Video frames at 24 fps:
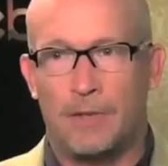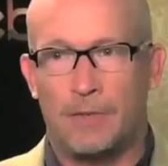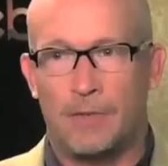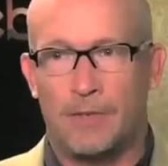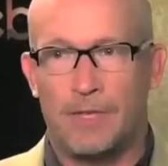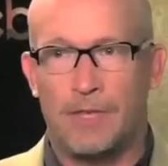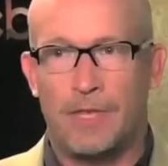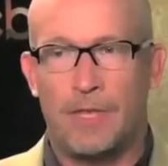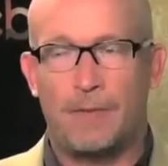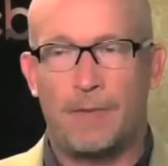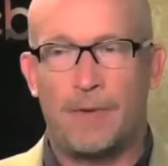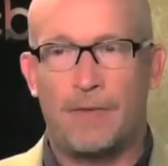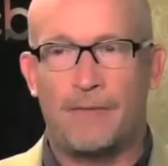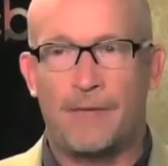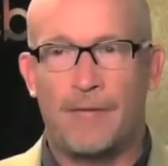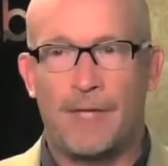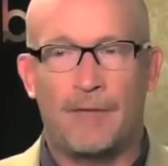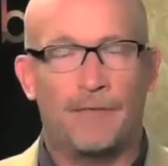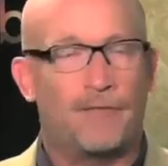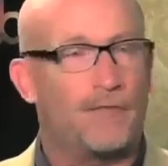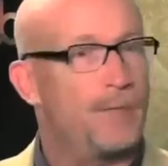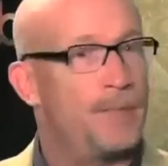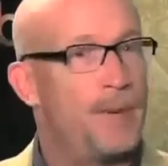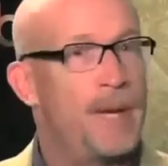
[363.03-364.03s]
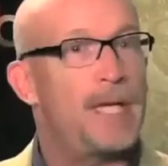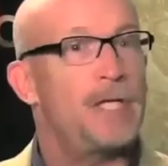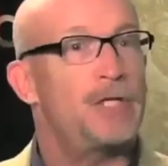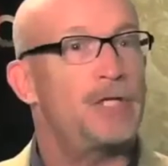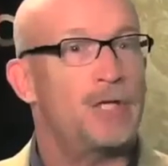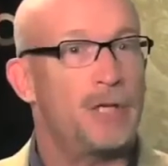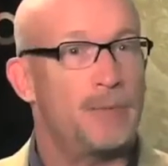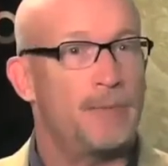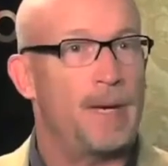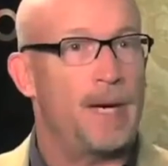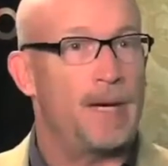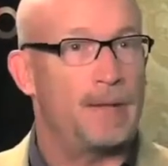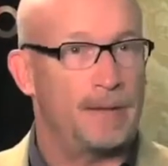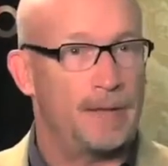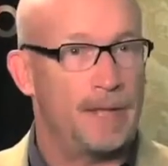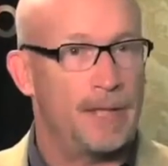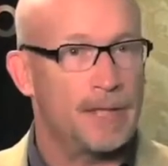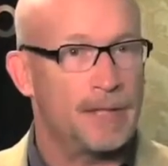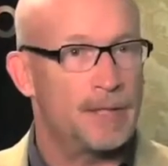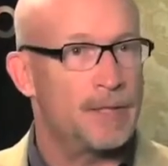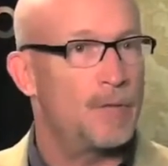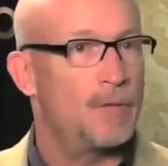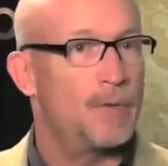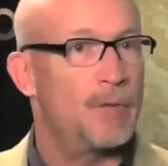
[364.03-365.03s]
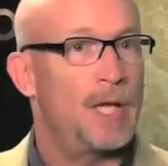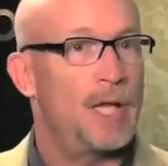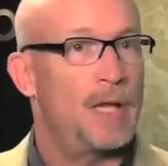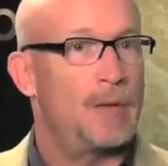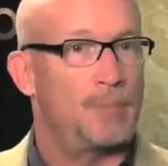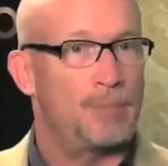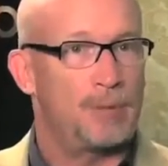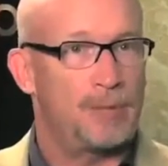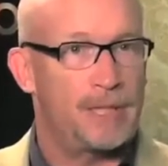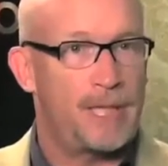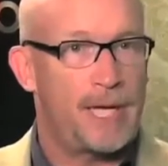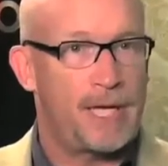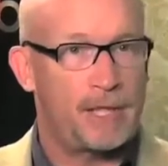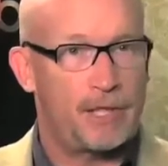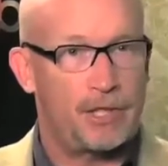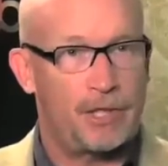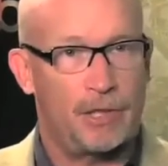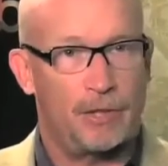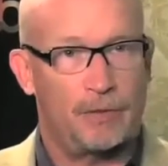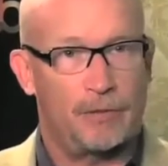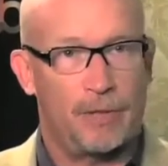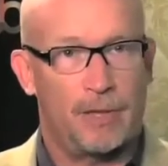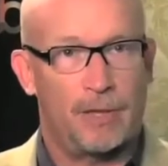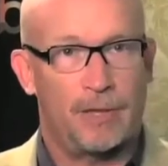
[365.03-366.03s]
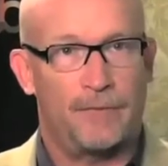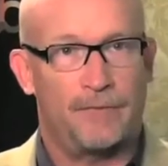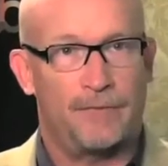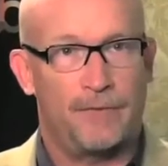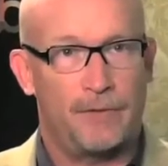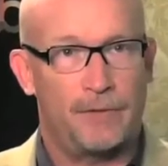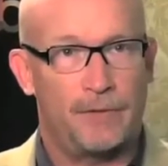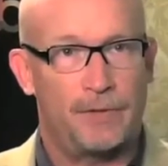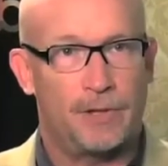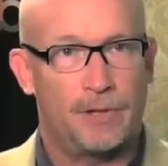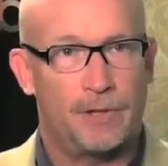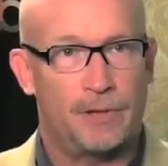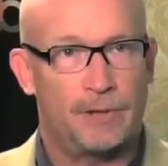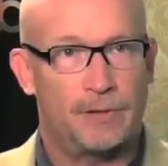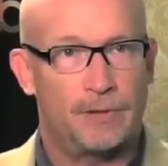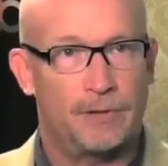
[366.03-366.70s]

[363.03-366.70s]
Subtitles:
some of the information about this will help protect children in the future.